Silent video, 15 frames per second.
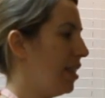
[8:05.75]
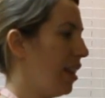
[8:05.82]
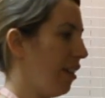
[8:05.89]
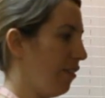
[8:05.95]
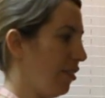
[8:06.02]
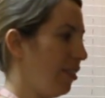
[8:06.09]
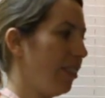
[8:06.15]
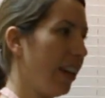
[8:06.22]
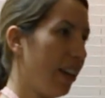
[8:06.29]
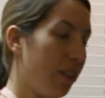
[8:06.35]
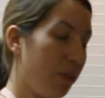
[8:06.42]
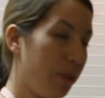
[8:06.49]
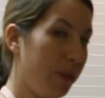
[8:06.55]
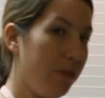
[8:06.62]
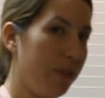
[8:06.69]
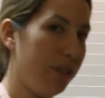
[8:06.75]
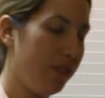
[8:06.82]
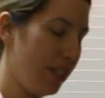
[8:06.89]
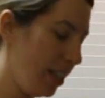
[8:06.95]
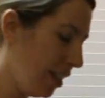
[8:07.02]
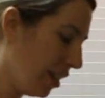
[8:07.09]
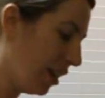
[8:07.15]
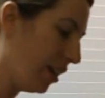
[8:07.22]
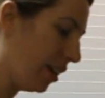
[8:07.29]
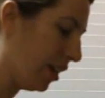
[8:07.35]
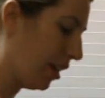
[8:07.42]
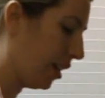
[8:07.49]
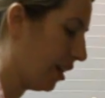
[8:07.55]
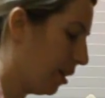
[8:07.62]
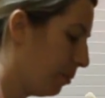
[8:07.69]
in the oven at 350,
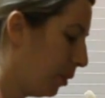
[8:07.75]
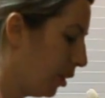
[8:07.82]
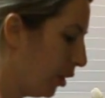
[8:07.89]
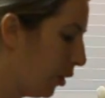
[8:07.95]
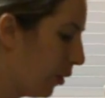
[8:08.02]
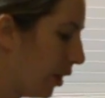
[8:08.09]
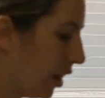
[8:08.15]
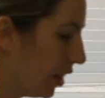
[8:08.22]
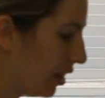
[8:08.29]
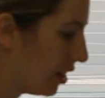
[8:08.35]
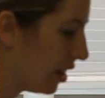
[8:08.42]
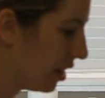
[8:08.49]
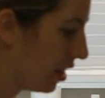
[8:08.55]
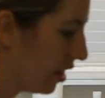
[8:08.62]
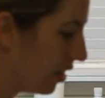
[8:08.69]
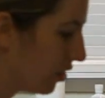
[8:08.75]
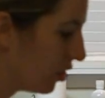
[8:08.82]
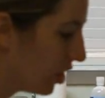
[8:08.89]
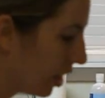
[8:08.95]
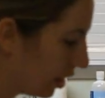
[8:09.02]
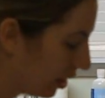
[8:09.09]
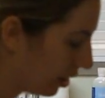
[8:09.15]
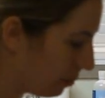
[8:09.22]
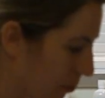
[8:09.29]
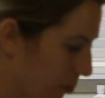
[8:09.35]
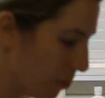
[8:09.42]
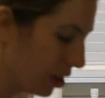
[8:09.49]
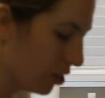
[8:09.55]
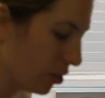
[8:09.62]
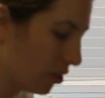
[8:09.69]
and I'm going to go ahead and check them
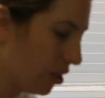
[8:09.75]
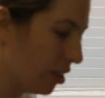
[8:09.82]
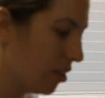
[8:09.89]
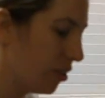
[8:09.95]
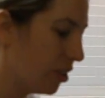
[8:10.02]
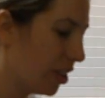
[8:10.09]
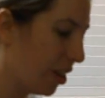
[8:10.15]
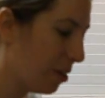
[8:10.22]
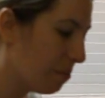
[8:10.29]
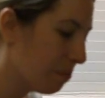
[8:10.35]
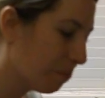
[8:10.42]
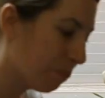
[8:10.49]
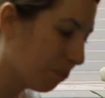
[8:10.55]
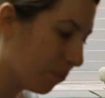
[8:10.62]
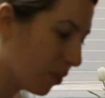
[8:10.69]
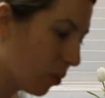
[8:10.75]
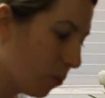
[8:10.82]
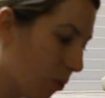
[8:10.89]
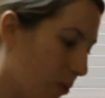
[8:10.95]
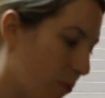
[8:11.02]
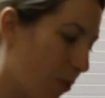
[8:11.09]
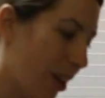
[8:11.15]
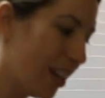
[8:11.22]
and make sure that they're done. One